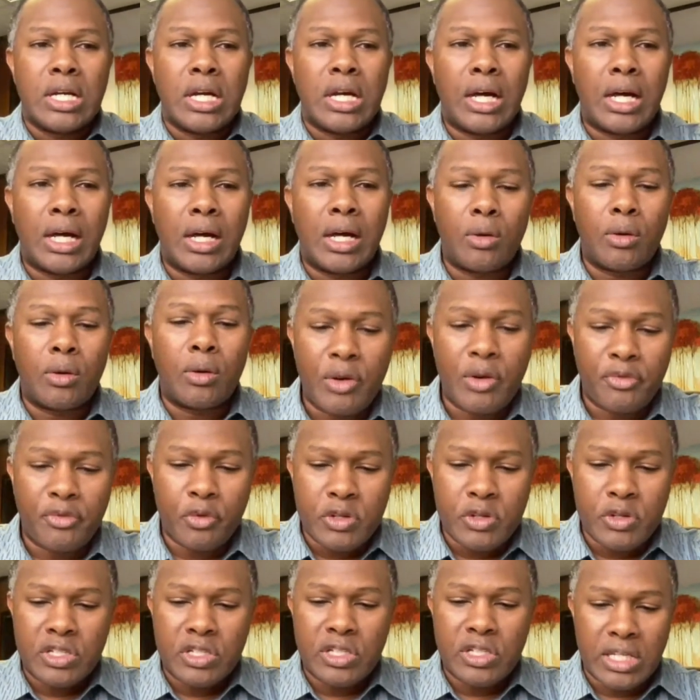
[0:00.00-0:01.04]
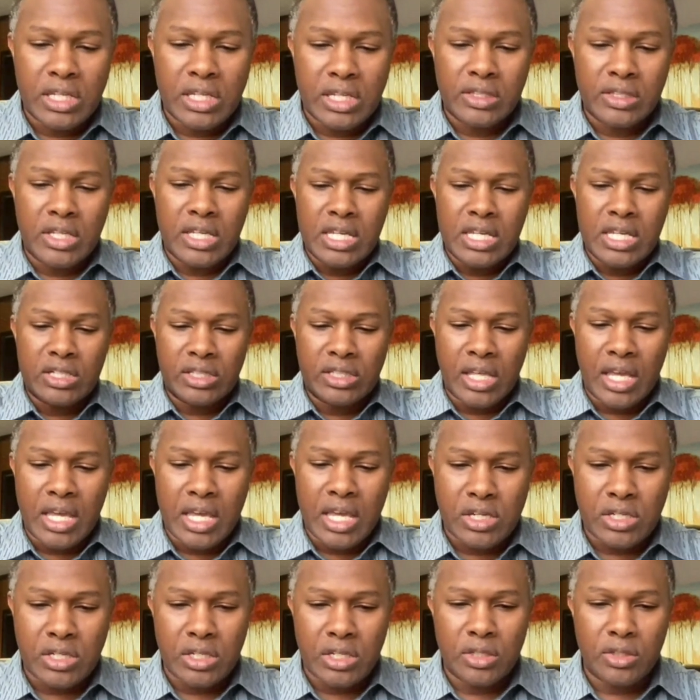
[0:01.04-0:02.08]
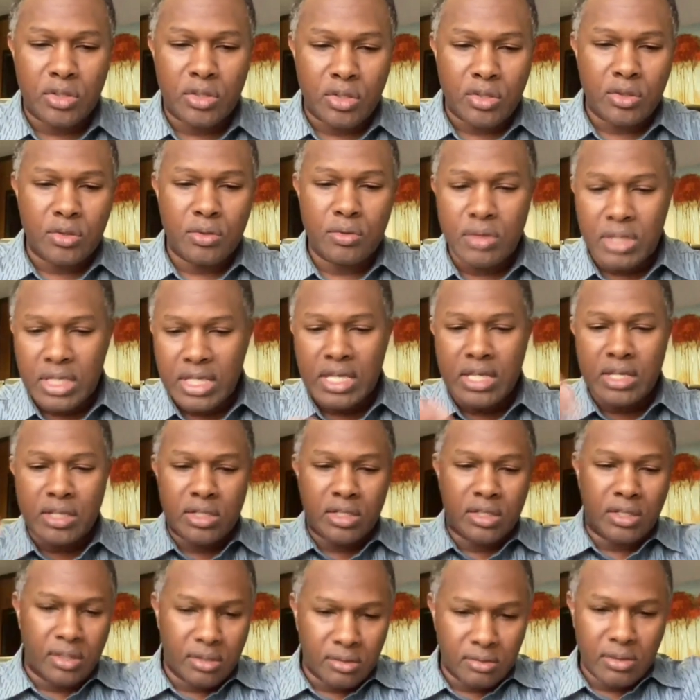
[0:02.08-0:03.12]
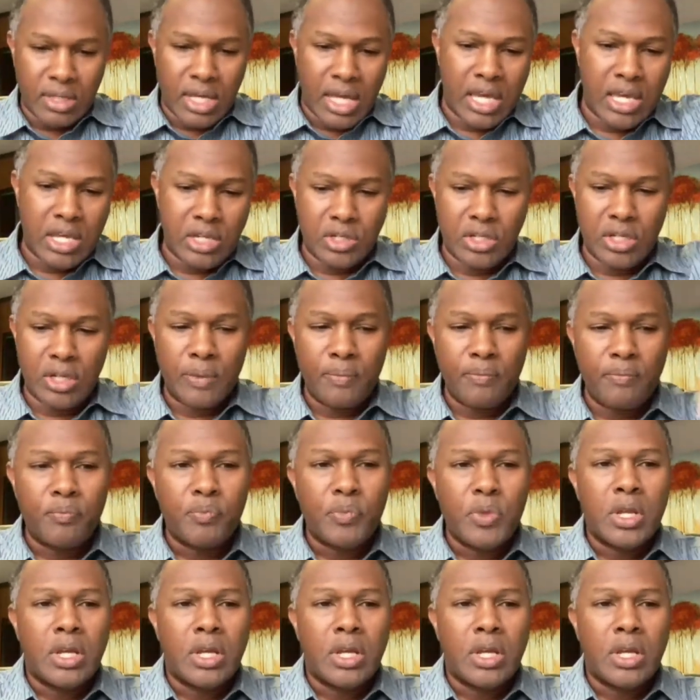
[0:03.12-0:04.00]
referencing the East Asian to East Asia